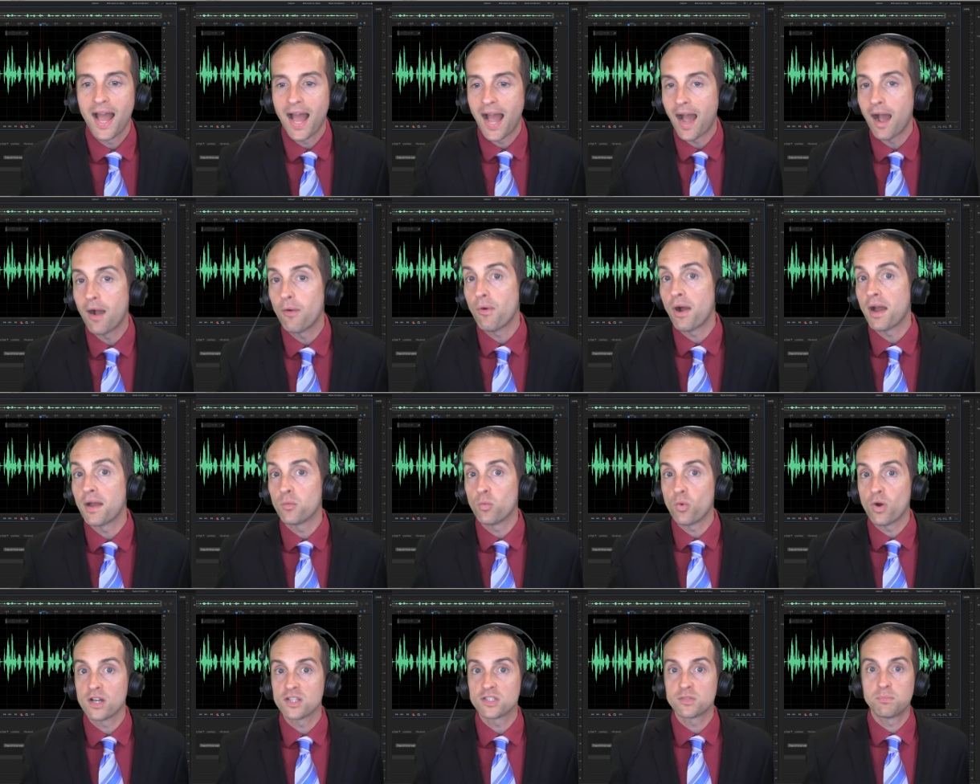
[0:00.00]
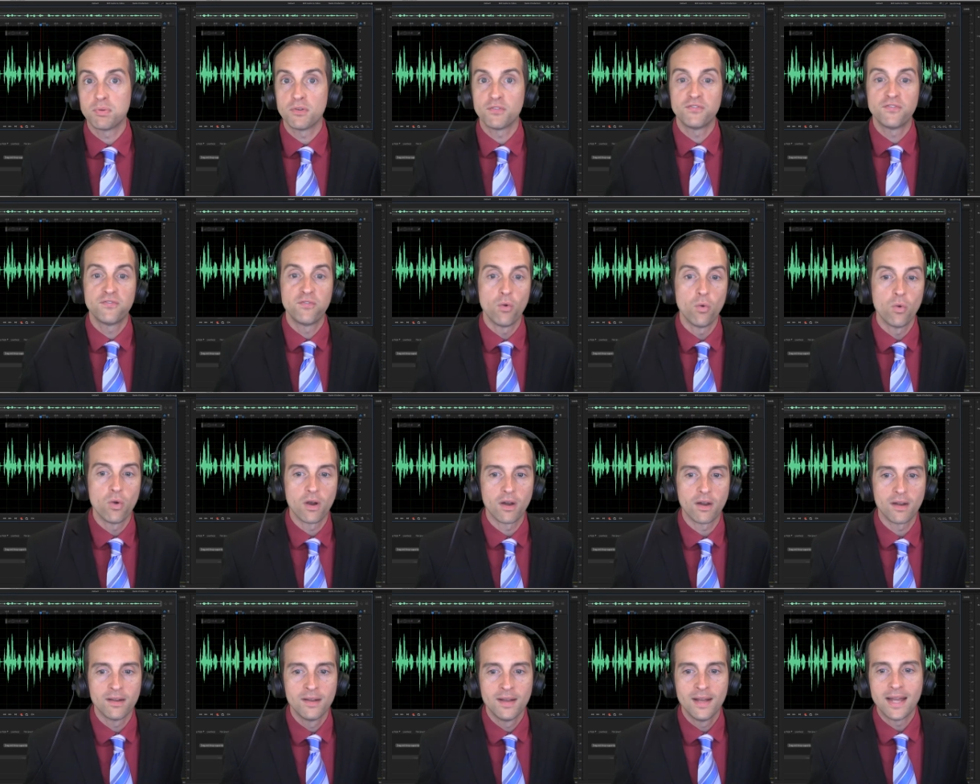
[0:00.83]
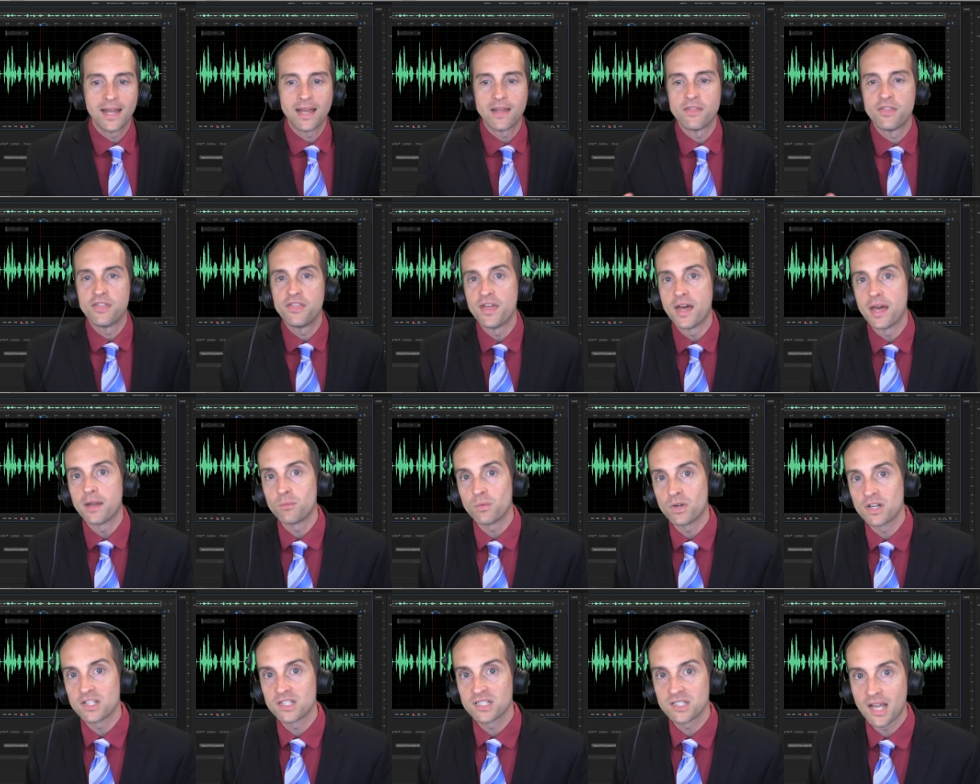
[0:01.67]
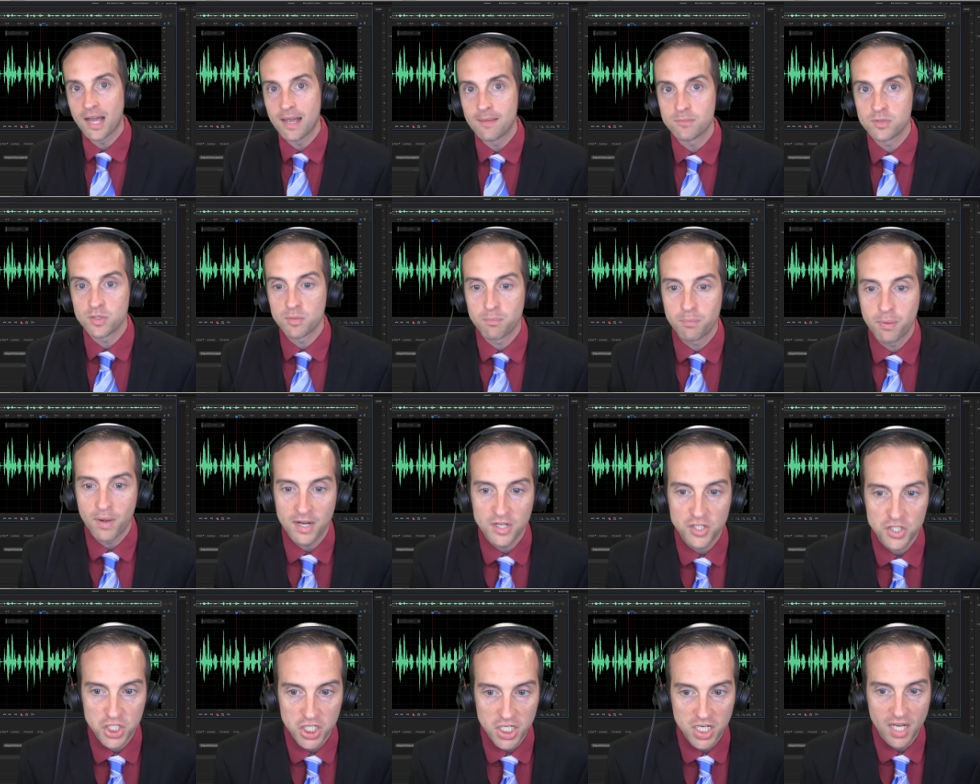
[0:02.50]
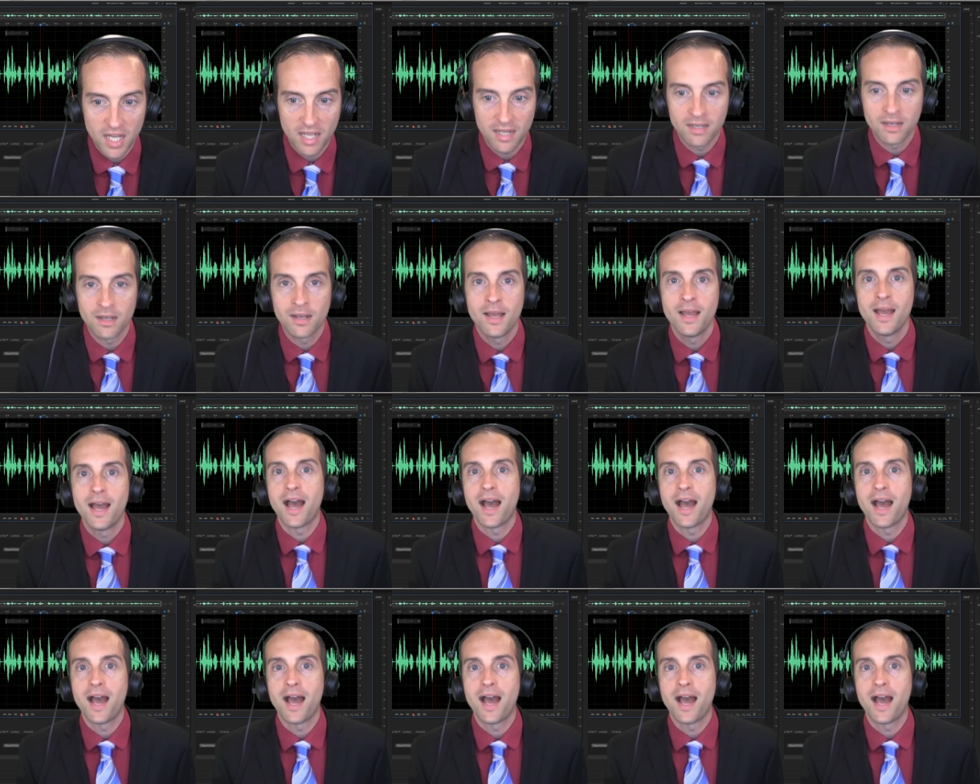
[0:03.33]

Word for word: how I was before, and then when it's time to punch in,